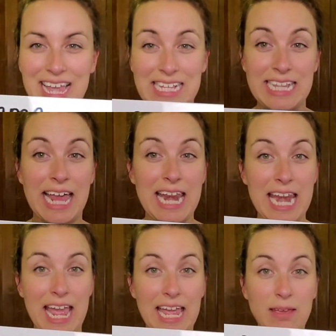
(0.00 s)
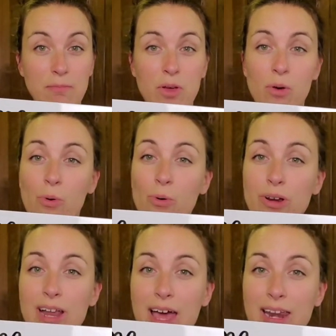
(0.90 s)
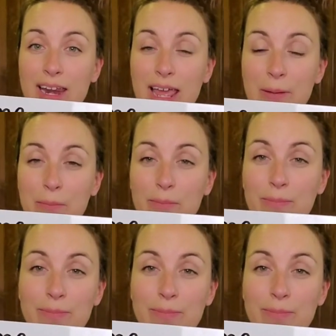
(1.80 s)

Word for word: Is that a name or not a name?